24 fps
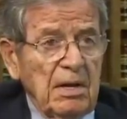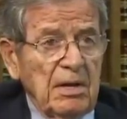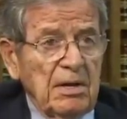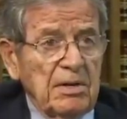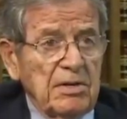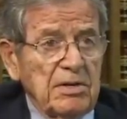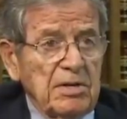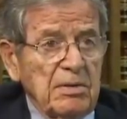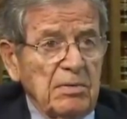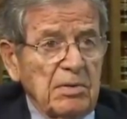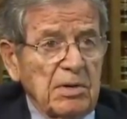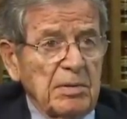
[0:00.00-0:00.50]

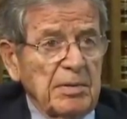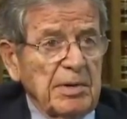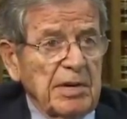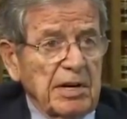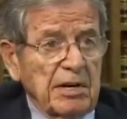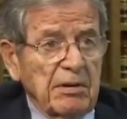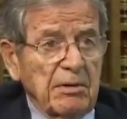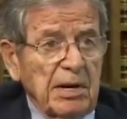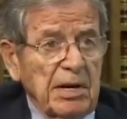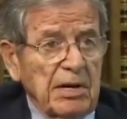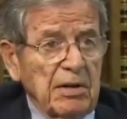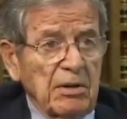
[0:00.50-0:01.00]
she would have been a
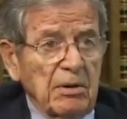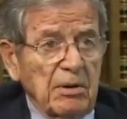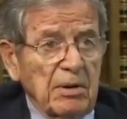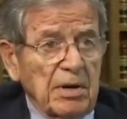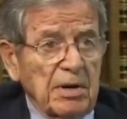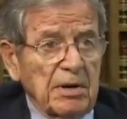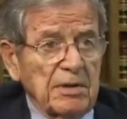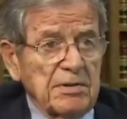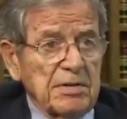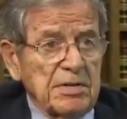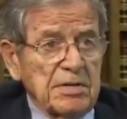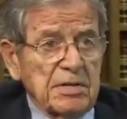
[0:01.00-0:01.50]
great
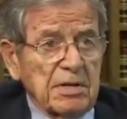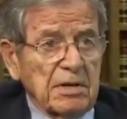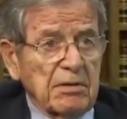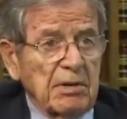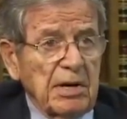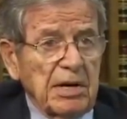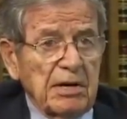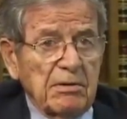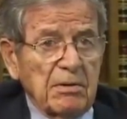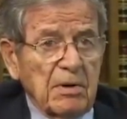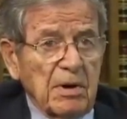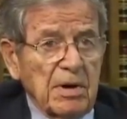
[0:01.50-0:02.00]
lawyer. She's a
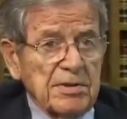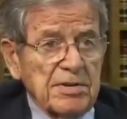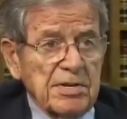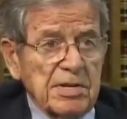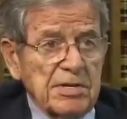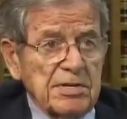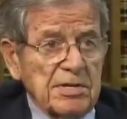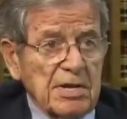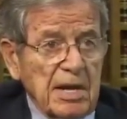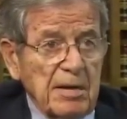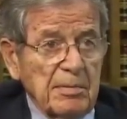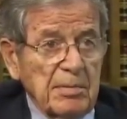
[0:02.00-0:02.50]
great
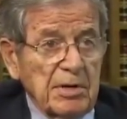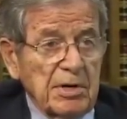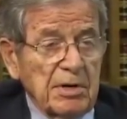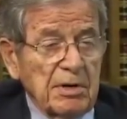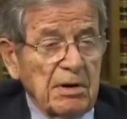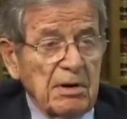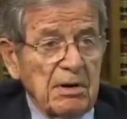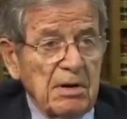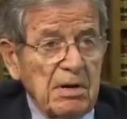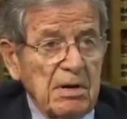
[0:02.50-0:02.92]
cross-examiner.